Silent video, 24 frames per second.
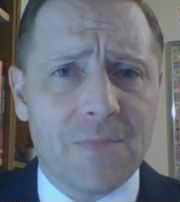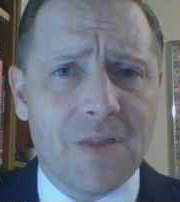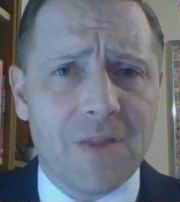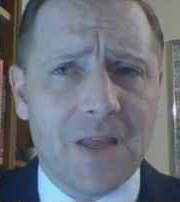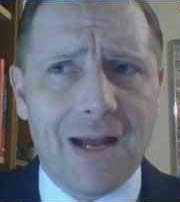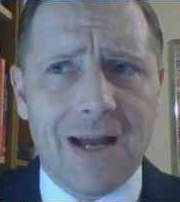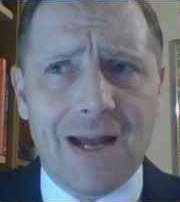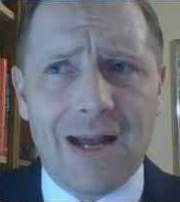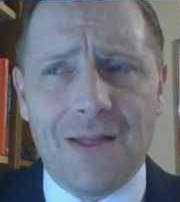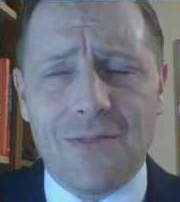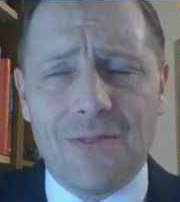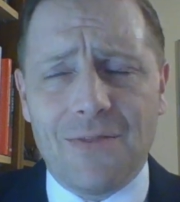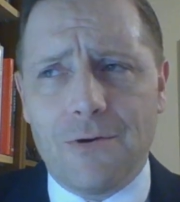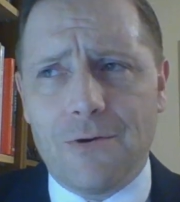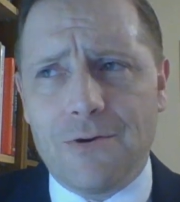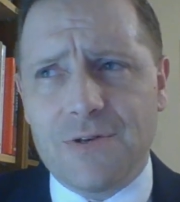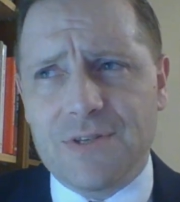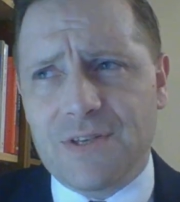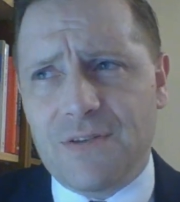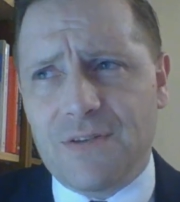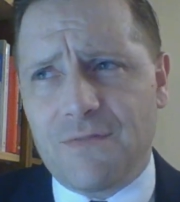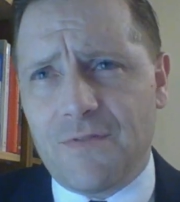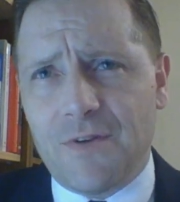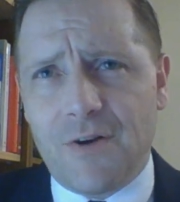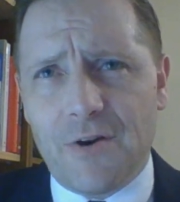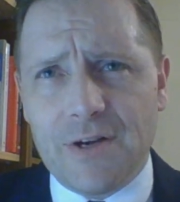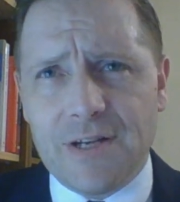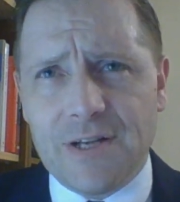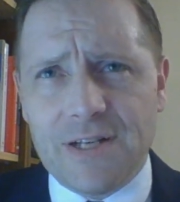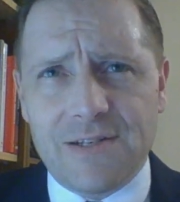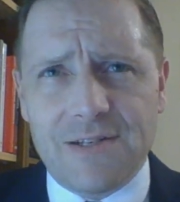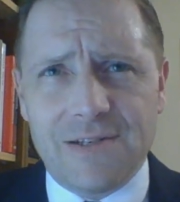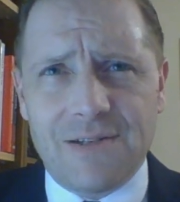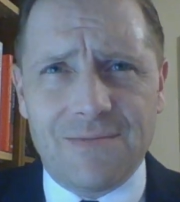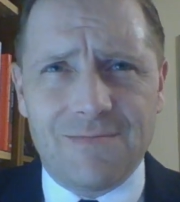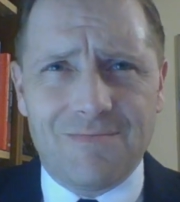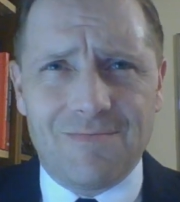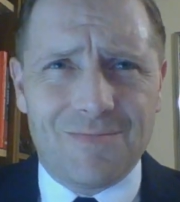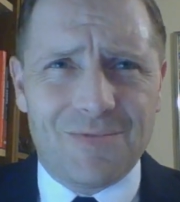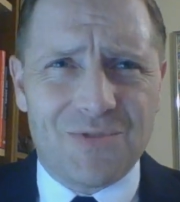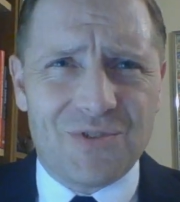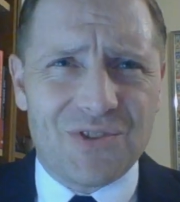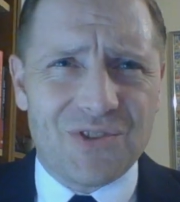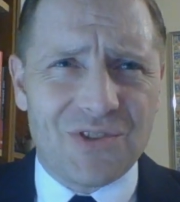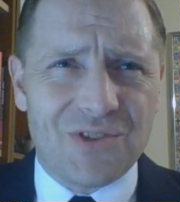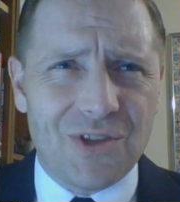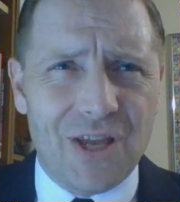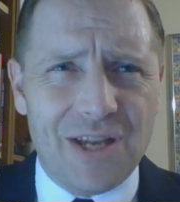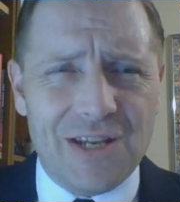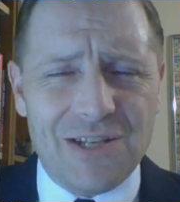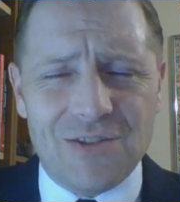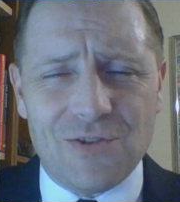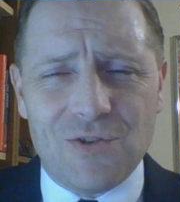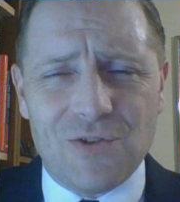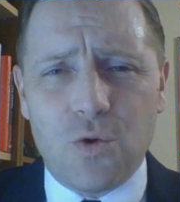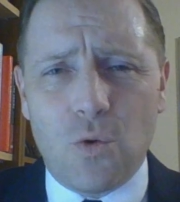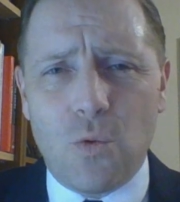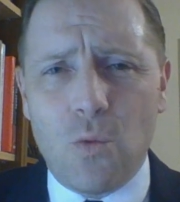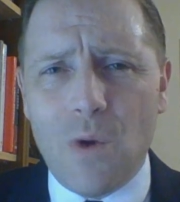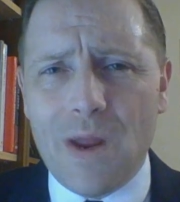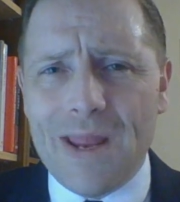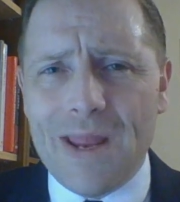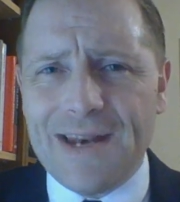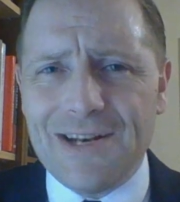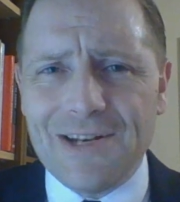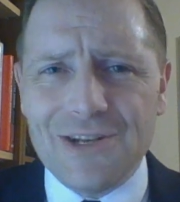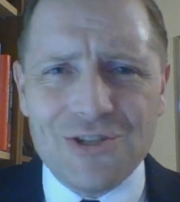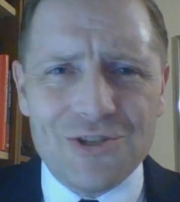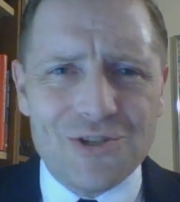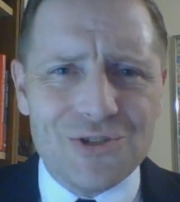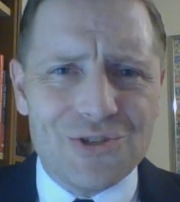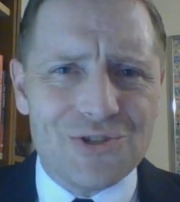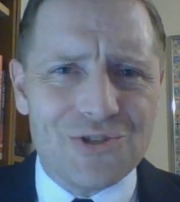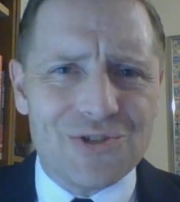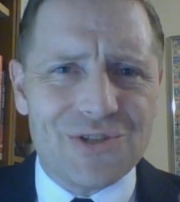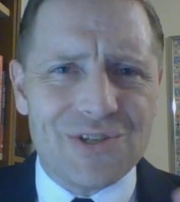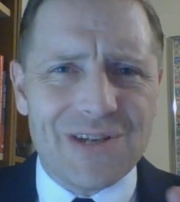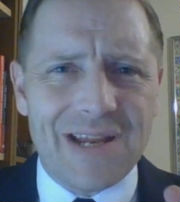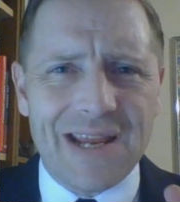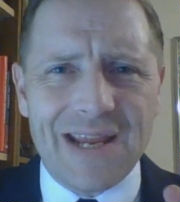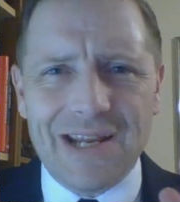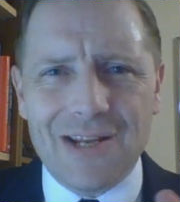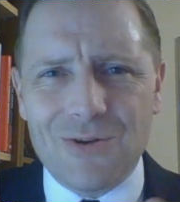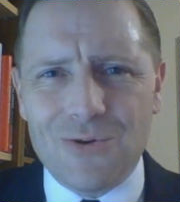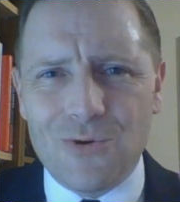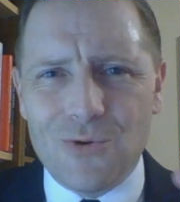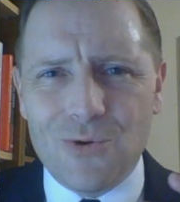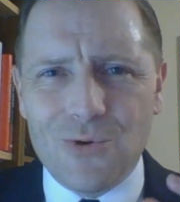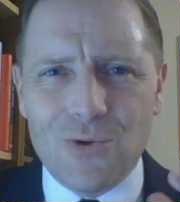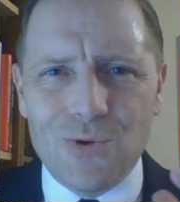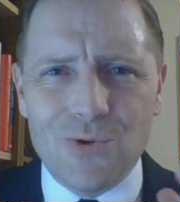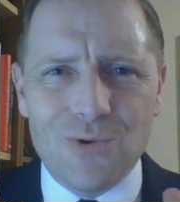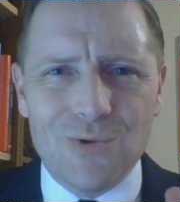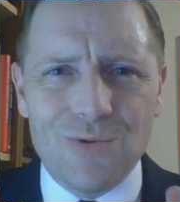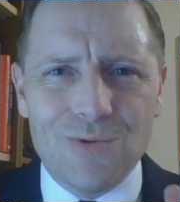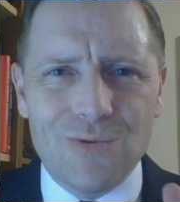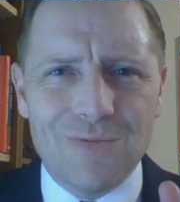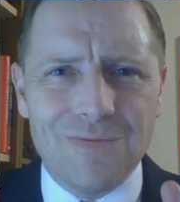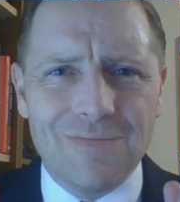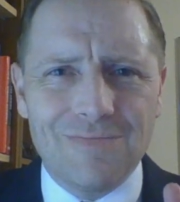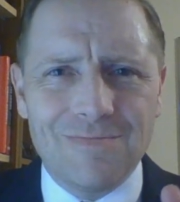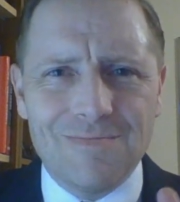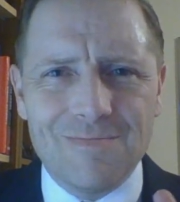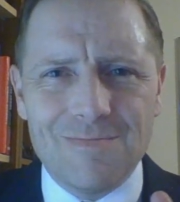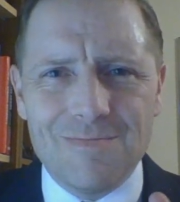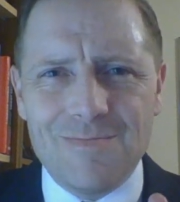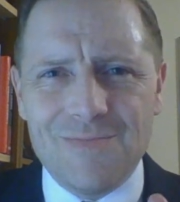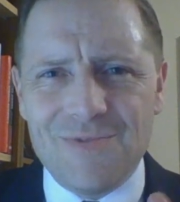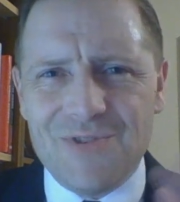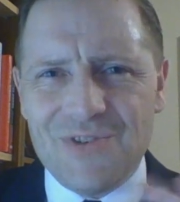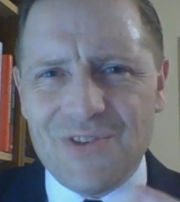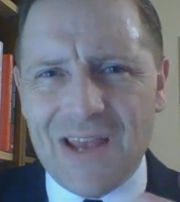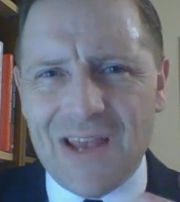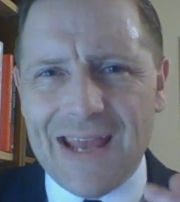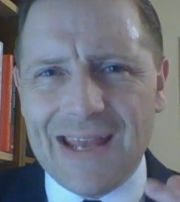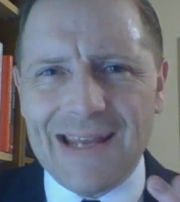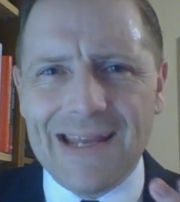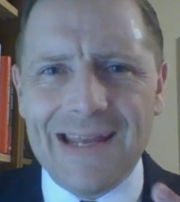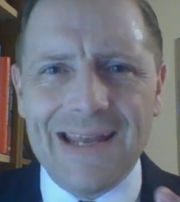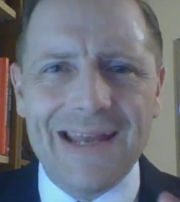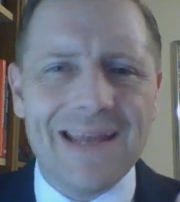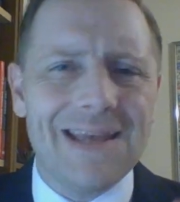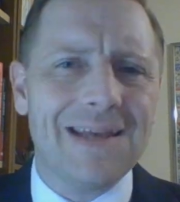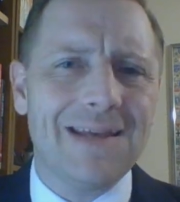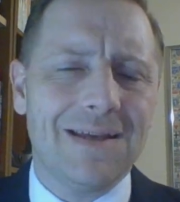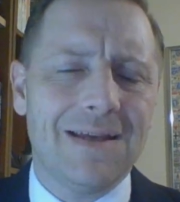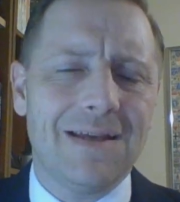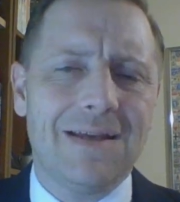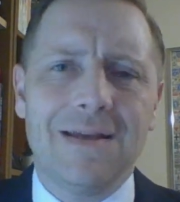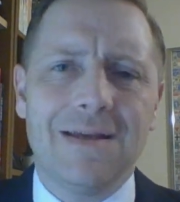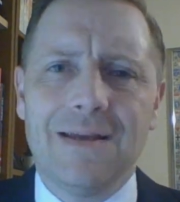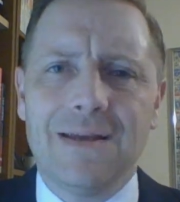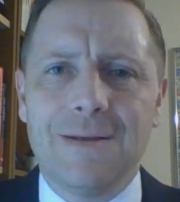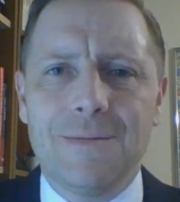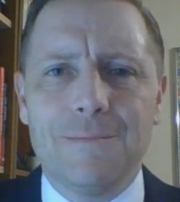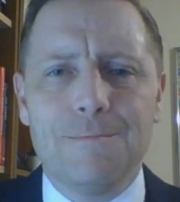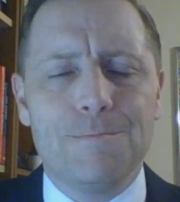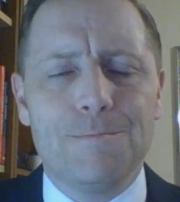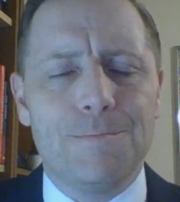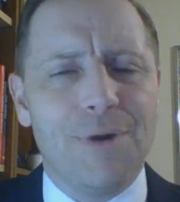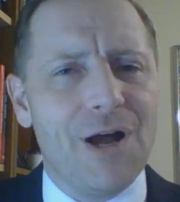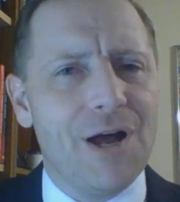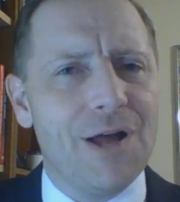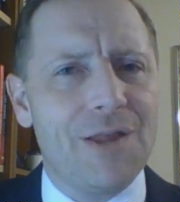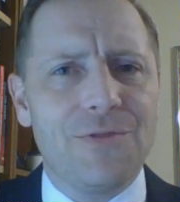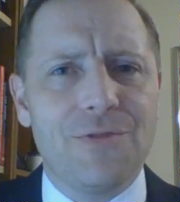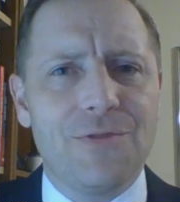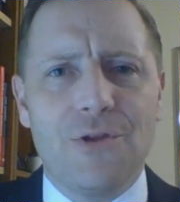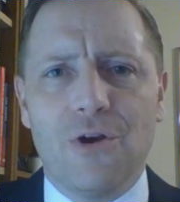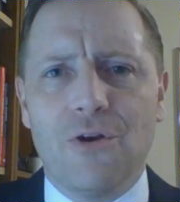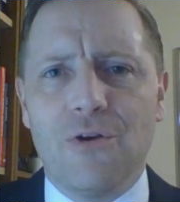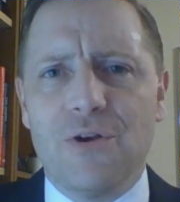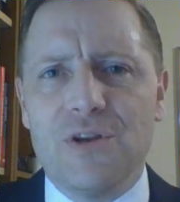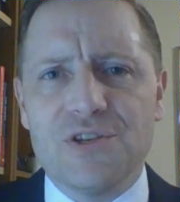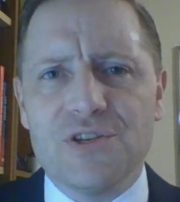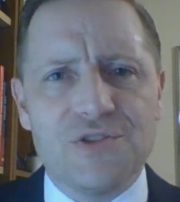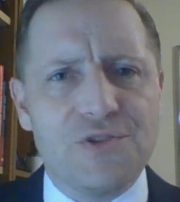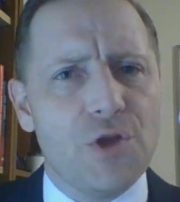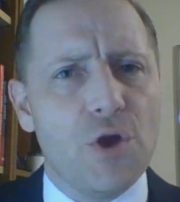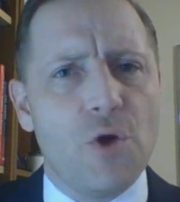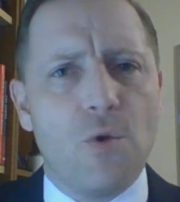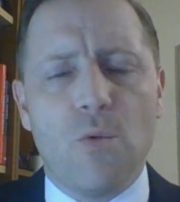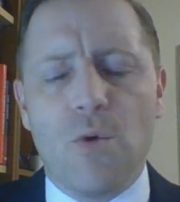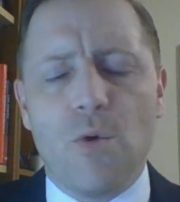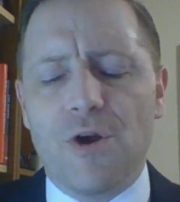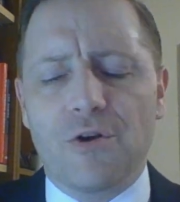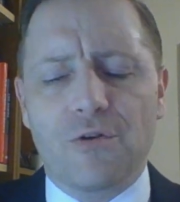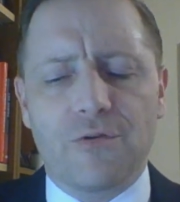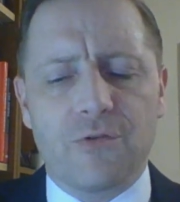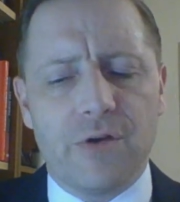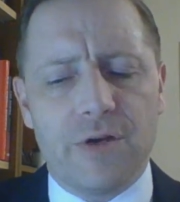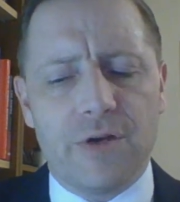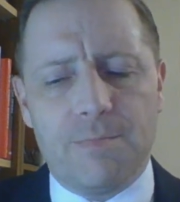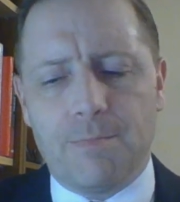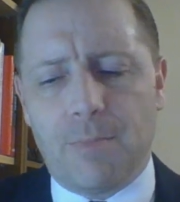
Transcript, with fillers: Uh, there is a very slight twinge, tingle, zing, but there is no wintergreen